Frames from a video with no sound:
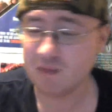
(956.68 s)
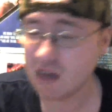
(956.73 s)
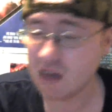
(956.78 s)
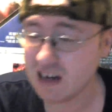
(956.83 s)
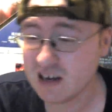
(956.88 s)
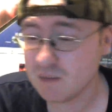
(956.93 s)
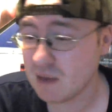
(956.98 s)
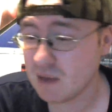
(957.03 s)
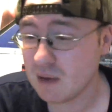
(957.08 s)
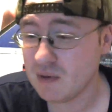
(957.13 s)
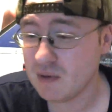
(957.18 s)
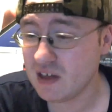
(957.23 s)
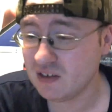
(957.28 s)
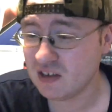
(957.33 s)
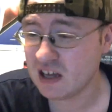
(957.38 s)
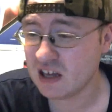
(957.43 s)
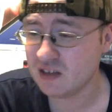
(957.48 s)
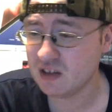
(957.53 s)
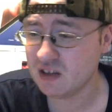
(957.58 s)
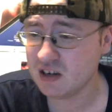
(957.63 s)
again maybe
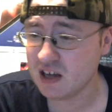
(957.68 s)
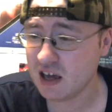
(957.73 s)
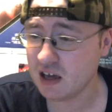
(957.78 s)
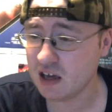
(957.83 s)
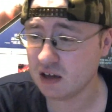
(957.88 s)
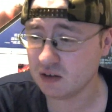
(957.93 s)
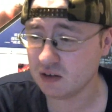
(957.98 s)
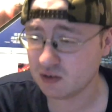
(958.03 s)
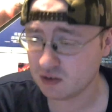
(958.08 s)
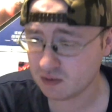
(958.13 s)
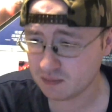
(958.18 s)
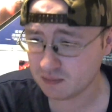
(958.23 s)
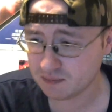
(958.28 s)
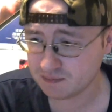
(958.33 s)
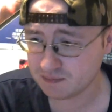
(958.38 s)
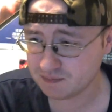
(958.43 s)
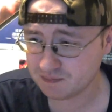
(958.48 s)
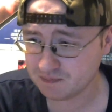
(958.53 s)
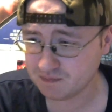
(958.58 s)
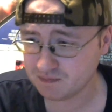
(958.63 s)
that's not the case
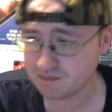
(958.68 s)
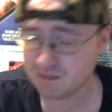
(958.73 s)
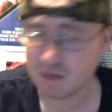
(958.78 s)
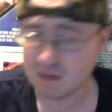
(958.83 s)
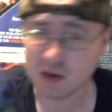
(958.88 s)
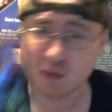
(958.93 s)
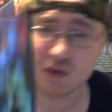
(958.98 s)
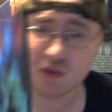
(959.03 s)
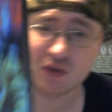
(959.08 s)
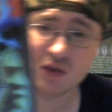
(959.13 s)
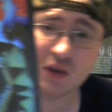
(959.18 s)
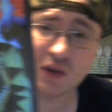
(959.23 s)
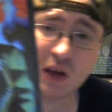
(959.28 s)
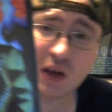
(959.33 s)
maybe